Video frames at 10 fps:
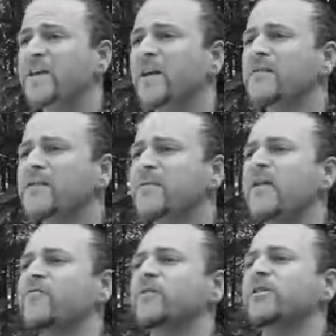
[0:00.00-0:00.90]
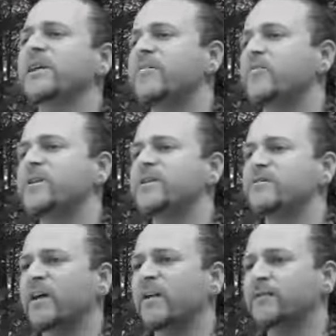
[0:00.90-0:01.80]
none of them have really ever been
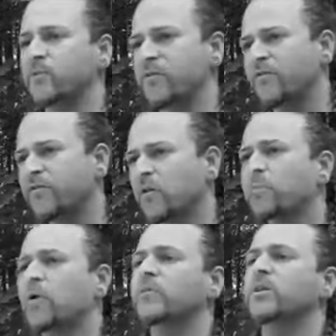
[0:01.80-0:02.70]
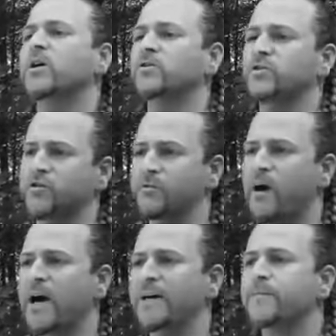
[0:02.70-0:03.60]
developed with full permaculture in
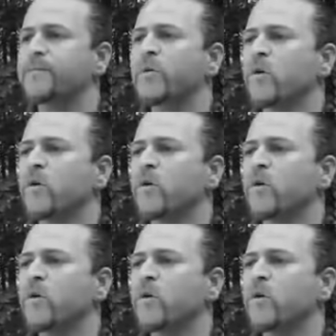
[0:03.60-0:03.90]
mind.